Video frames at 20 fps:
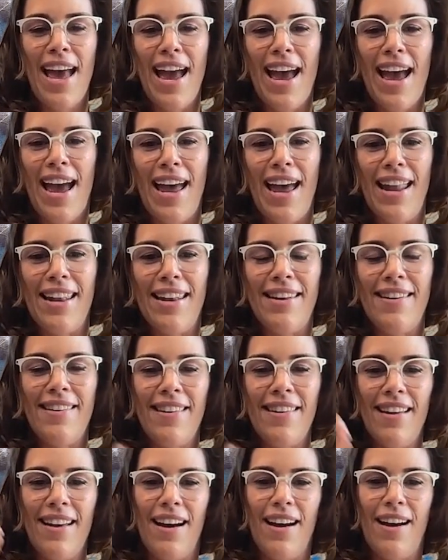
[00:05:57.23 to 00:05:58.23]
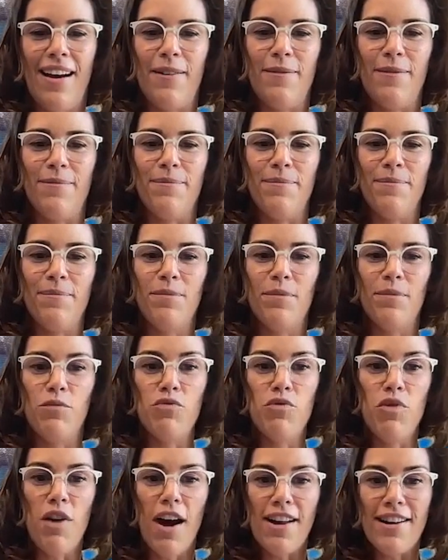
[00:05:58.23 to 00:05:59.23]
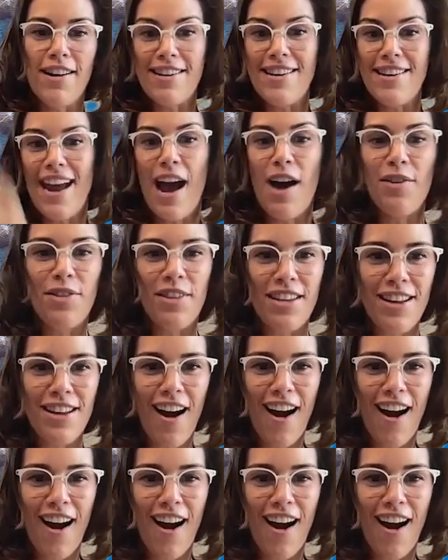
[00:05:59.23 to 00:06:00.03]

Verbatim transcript: and um, run down the